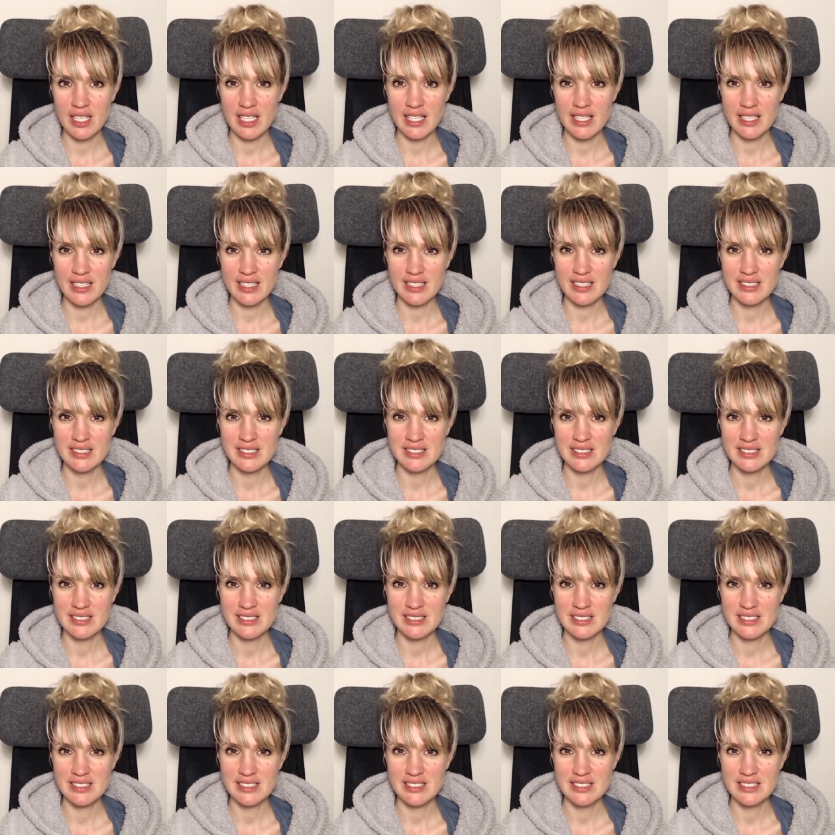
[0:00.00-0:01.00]
Like
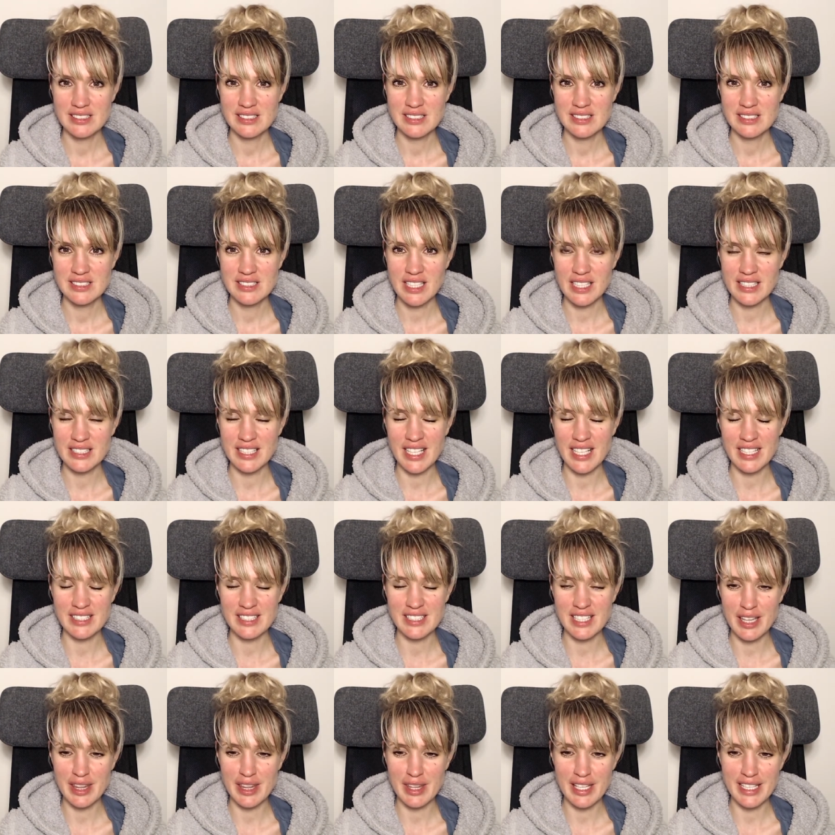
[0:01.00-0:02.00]
I say
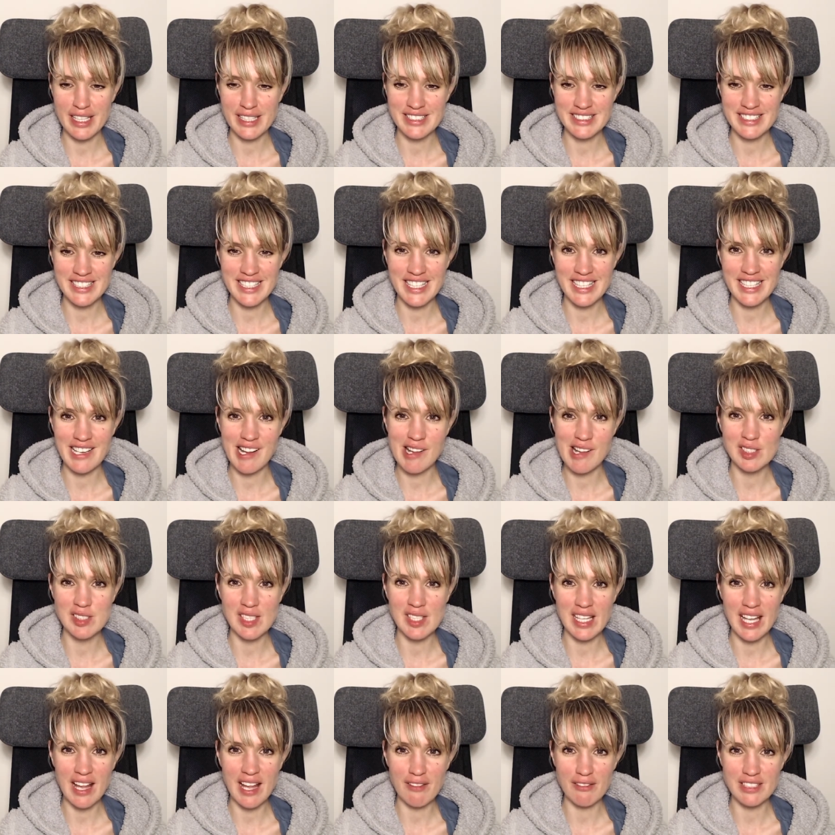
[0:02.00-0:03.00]
certain things and then loads
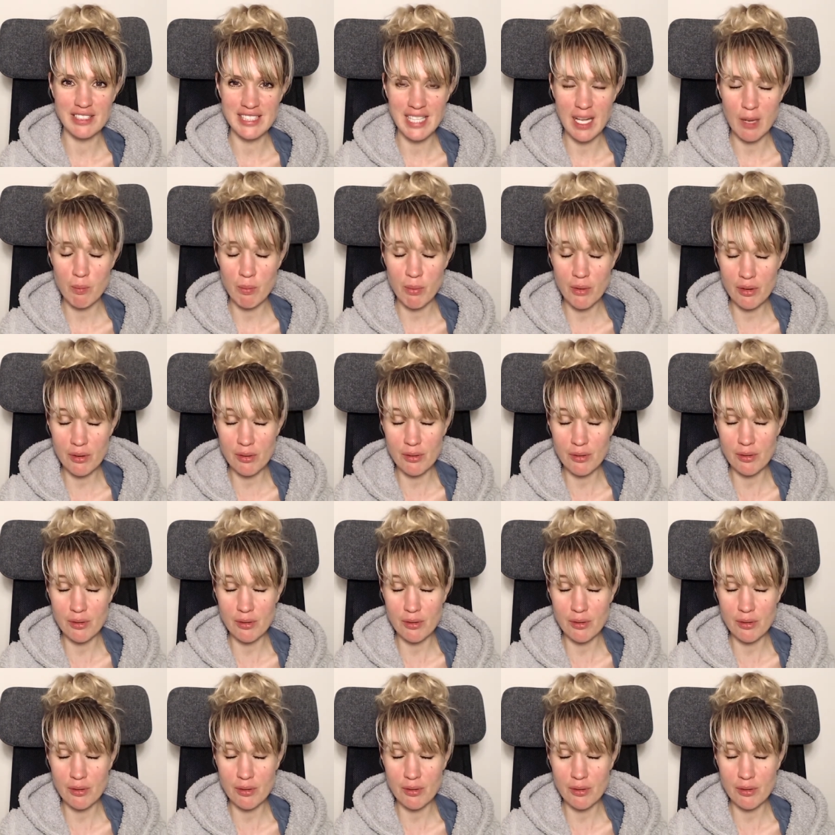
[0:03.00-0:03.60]
of love is like,